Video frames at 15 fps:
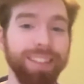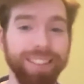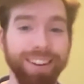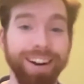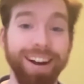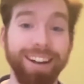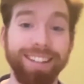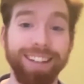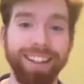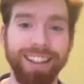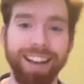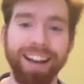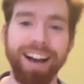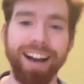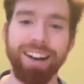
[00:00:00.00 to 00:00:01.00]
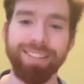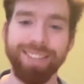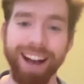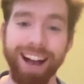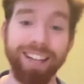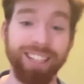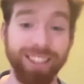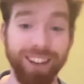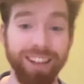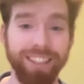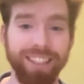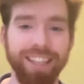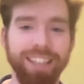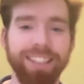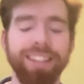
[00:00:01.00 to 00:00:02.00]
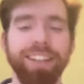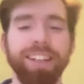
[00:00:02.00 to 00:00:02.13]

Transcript: the content they have as content.